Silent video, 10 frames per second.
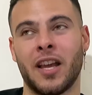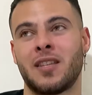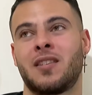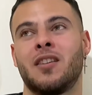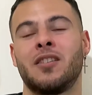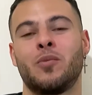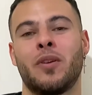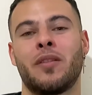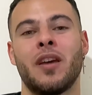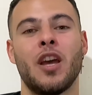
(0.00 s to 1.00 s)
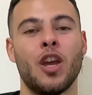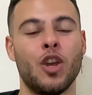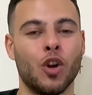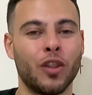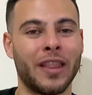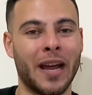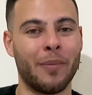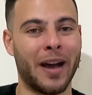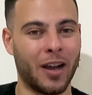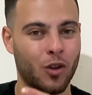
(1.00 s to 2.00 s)
start with yo
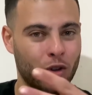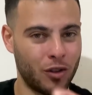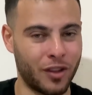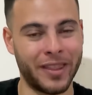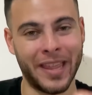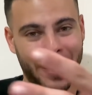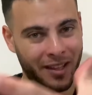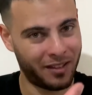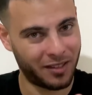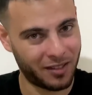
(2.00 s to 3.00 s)
trabajo de